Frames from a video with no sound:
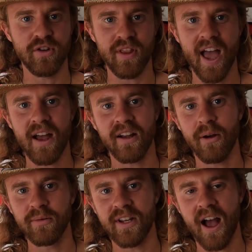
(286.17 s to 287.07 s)
So that
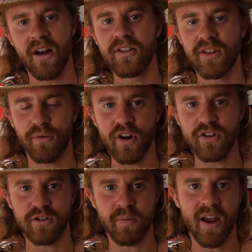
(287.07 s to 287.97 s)
comes down to the
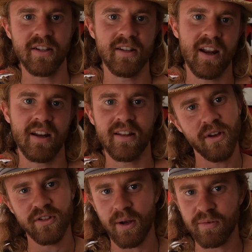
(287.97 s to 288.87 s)
freezer space, and
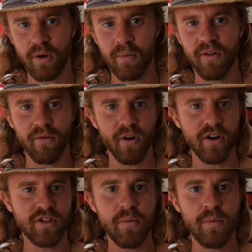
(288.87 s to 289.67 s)
those steps could be reversed.